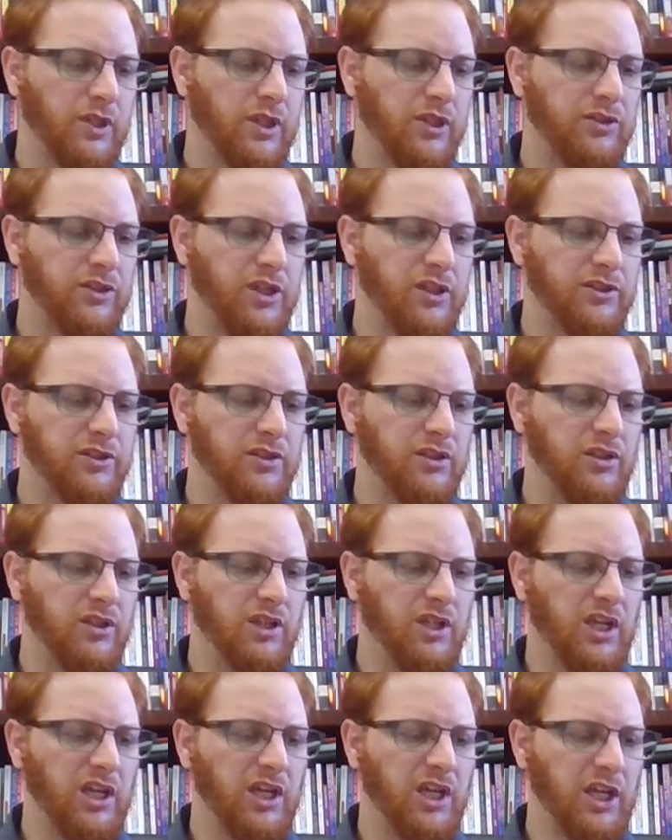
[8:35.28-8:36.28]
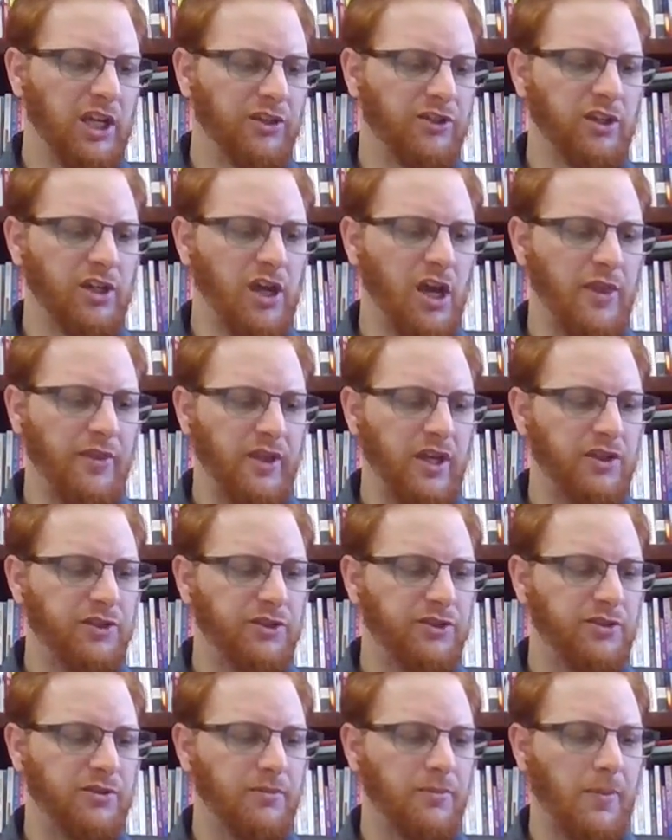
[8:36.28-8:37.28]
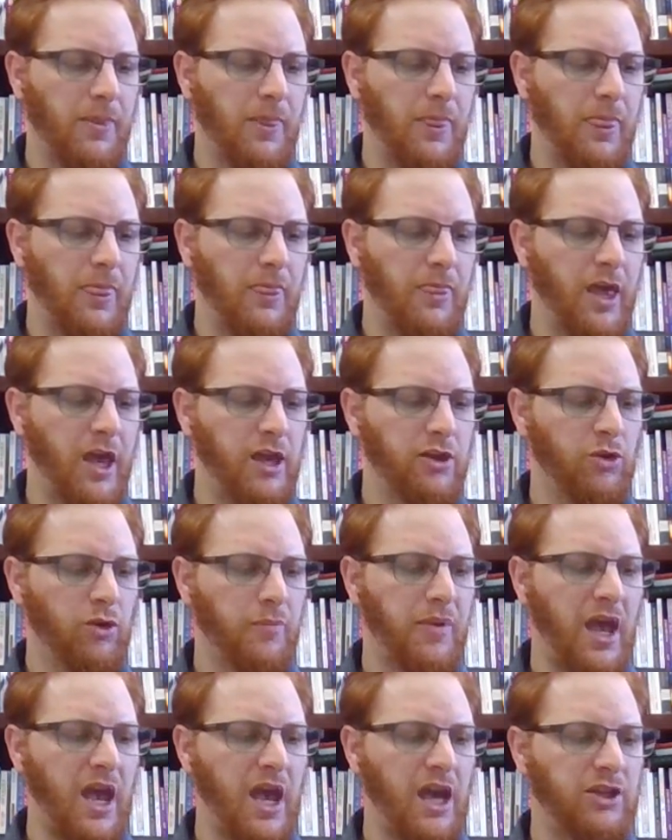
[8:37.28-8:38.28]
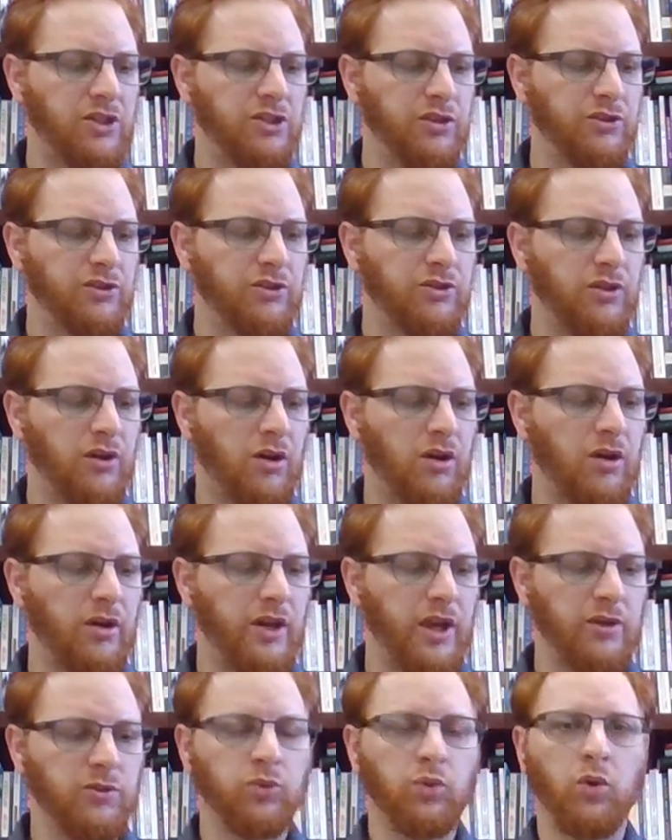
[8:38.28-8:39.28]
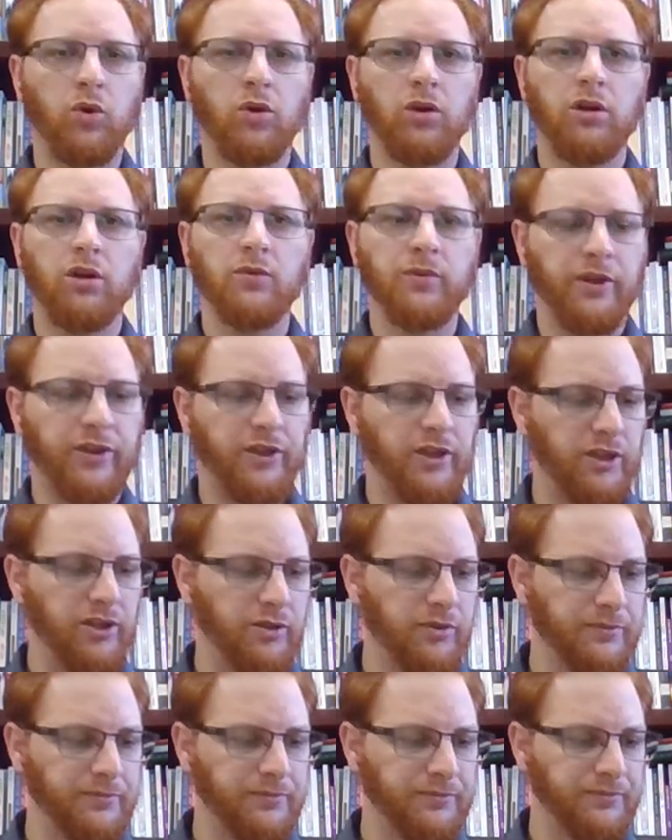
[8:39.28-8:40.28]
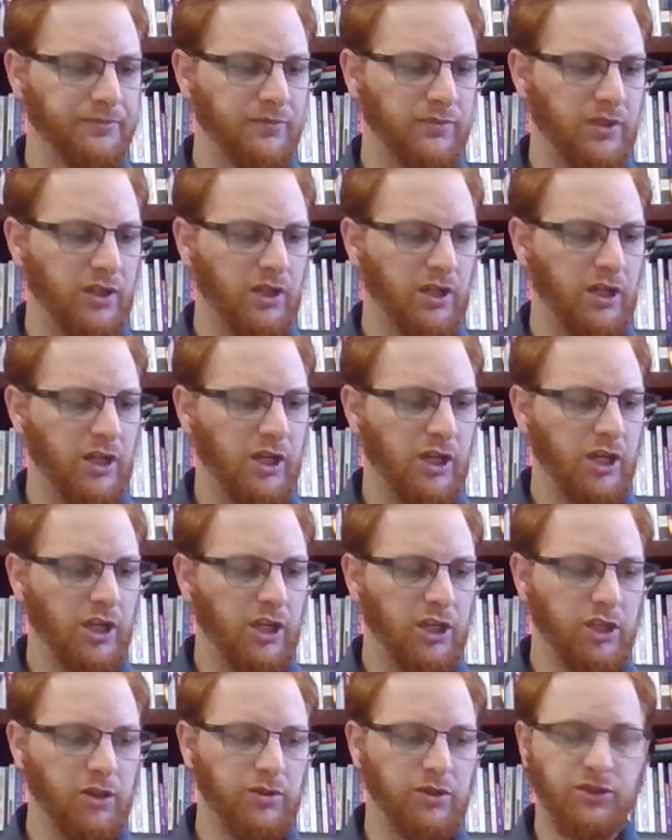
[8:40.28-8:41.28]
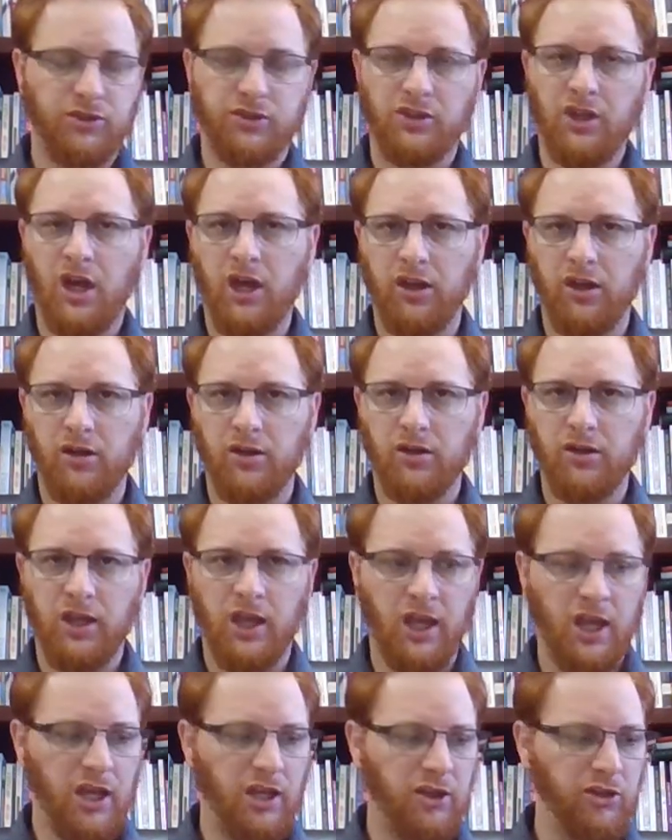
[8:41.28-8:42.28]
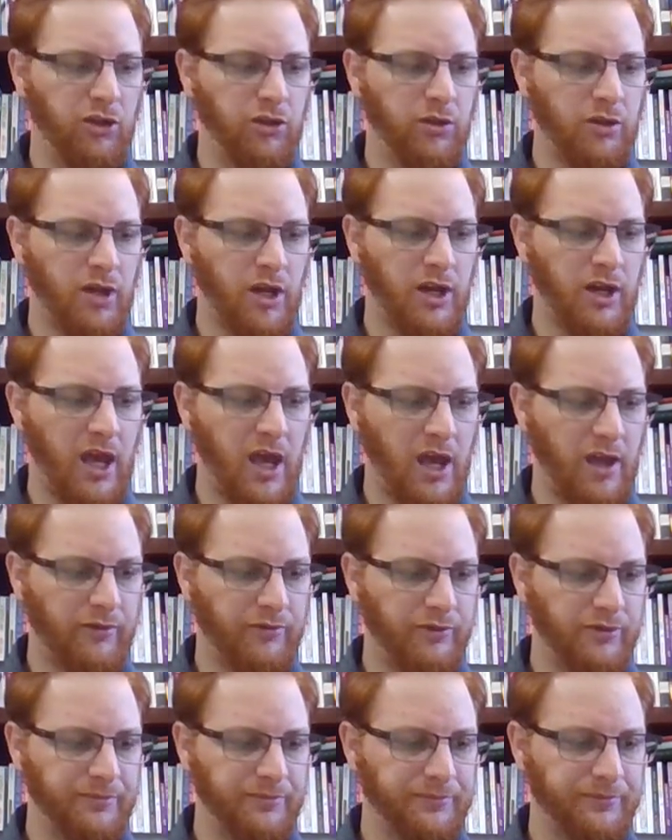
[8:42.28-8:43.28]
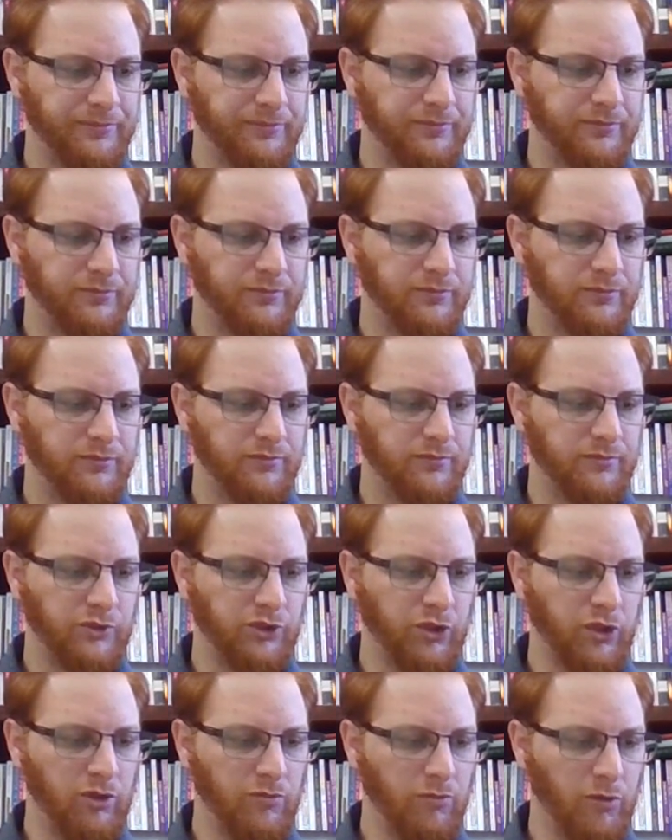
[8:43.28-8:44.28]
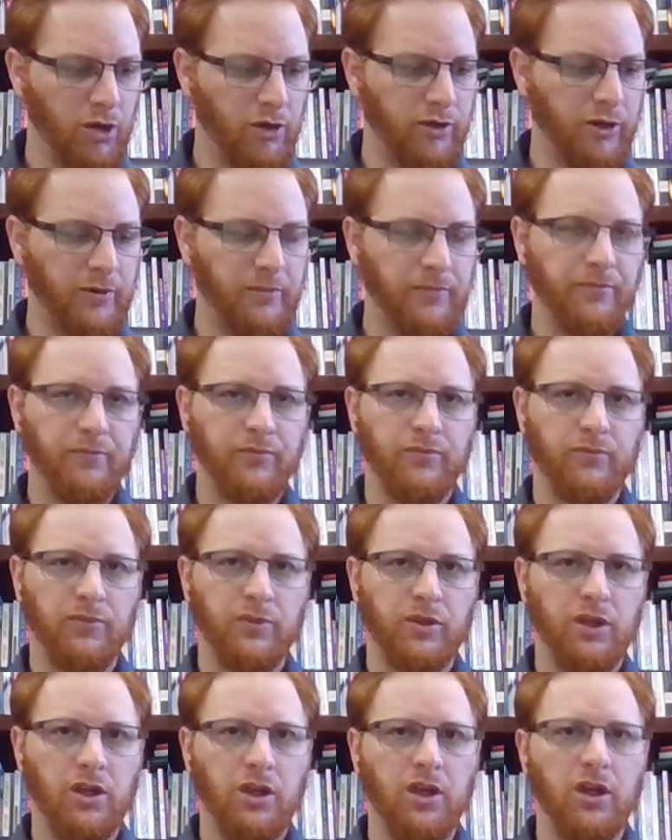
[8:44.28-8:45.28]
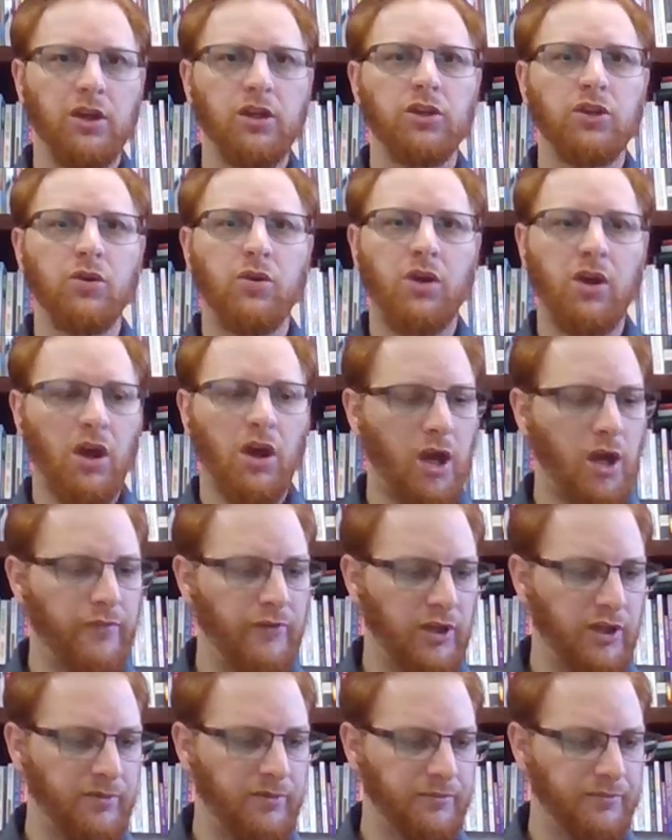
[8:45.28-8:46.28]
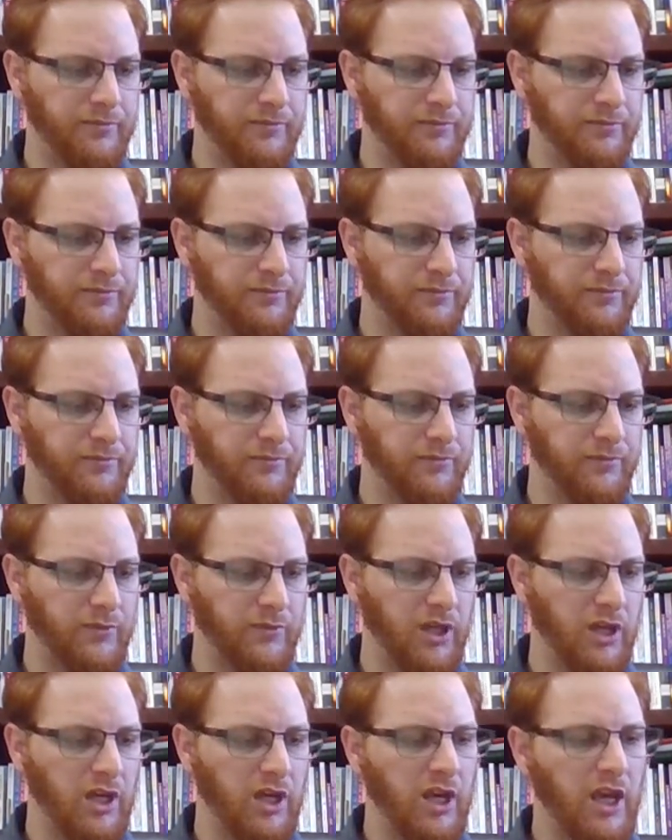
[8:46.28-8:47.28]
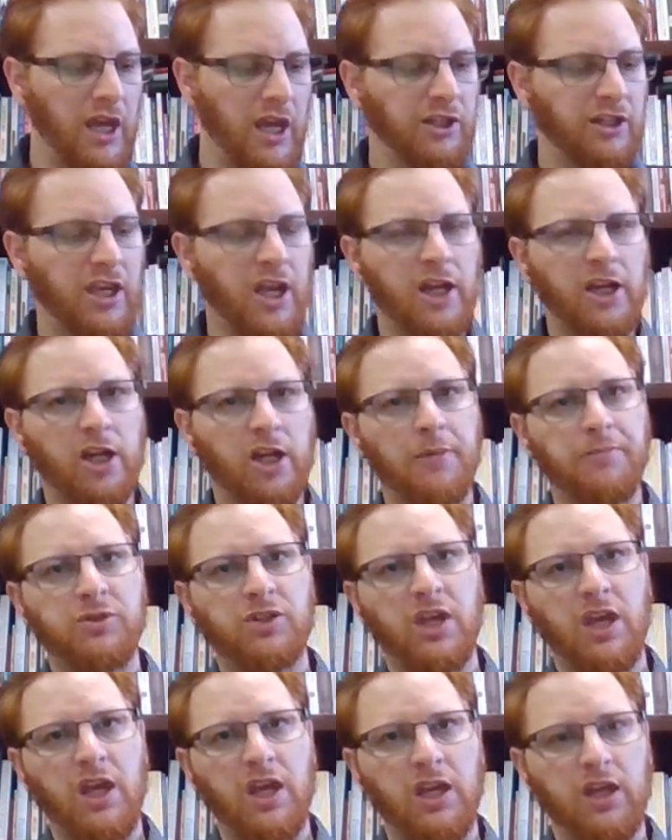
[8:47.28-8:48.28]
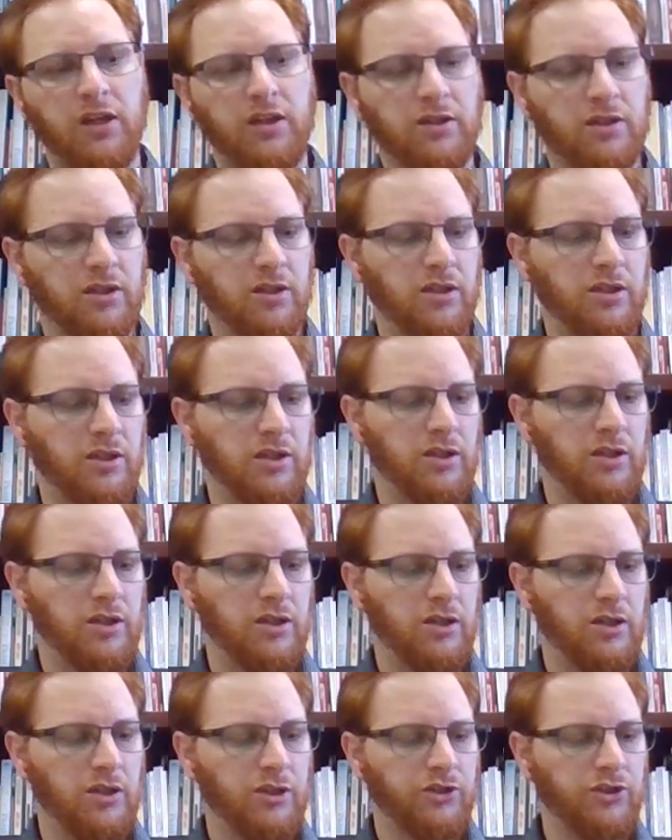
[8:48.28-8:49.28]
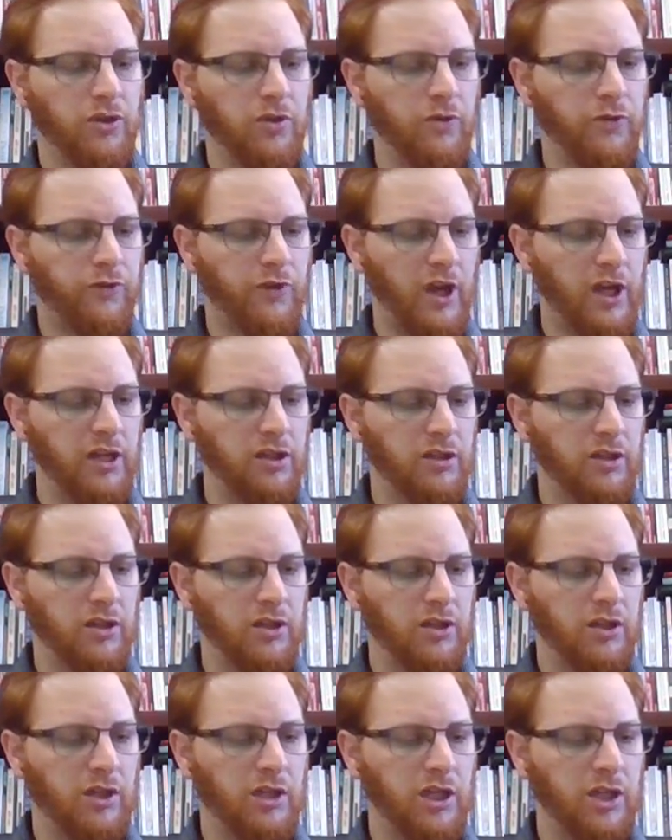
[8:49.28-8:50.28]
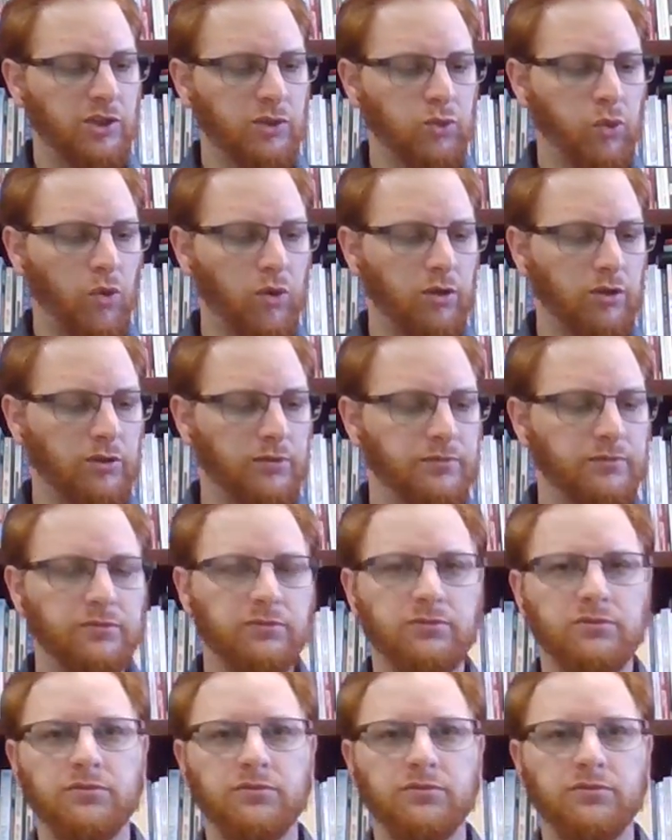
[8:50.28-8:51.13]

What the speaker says: He says, is it not this, that your passions are at war within you? You desire and you do not have, so you murder. You covet and cannot obtain, so you fight and quarrel.